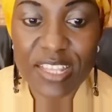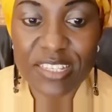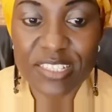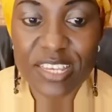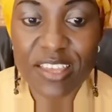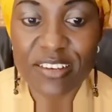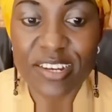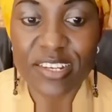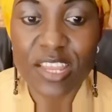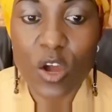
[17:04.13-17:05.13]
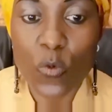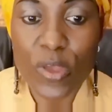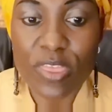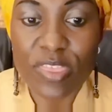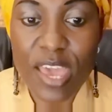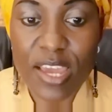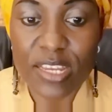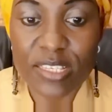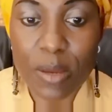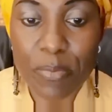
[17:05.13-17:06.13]
egalitarian with their
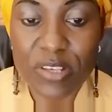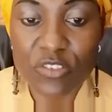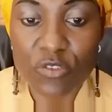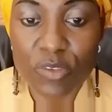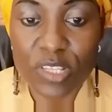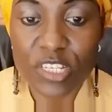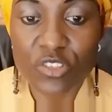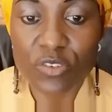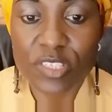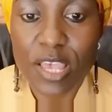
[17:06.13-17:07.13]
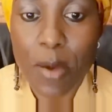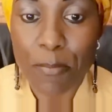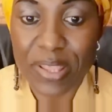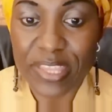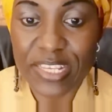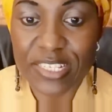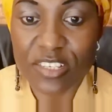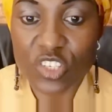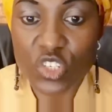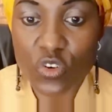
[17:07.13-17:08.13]
interpersonal relations, but there is
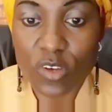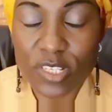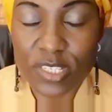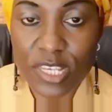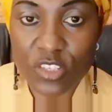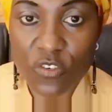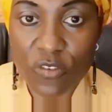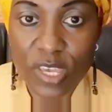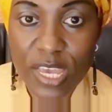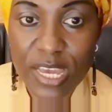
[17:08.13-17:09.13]
a strong sense of